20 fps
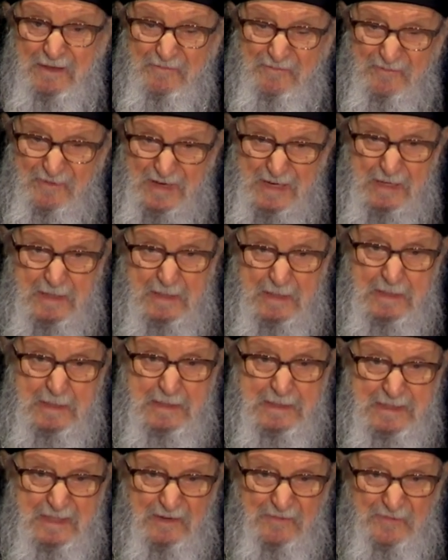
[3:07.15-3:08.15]
a very
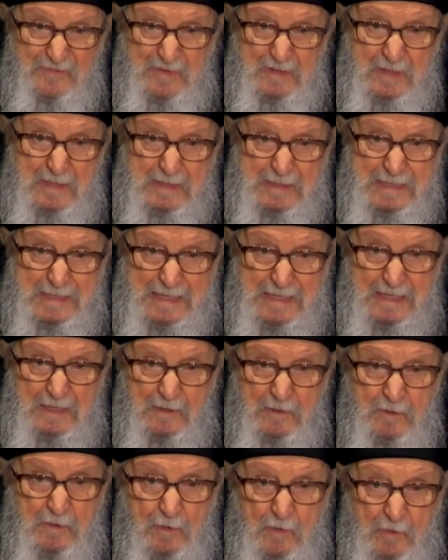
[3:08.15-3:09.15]
different
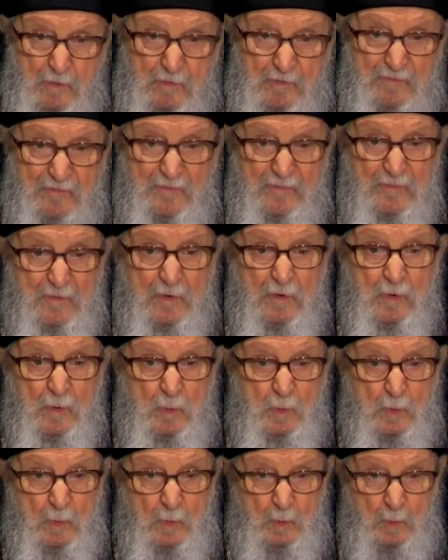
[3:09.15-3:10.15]
kind of
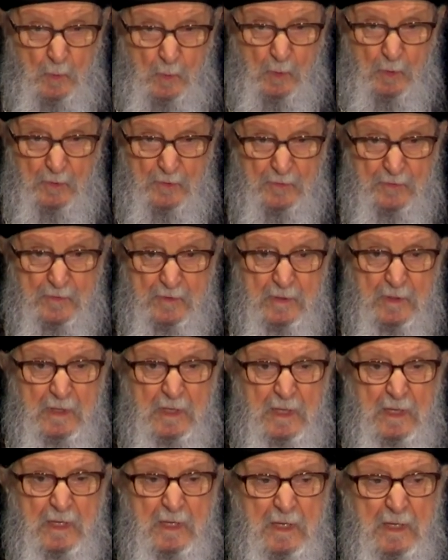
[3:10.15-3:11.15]
word.
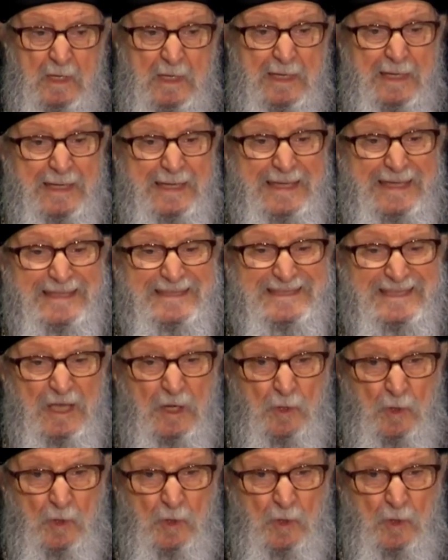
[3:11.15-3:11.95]
It's a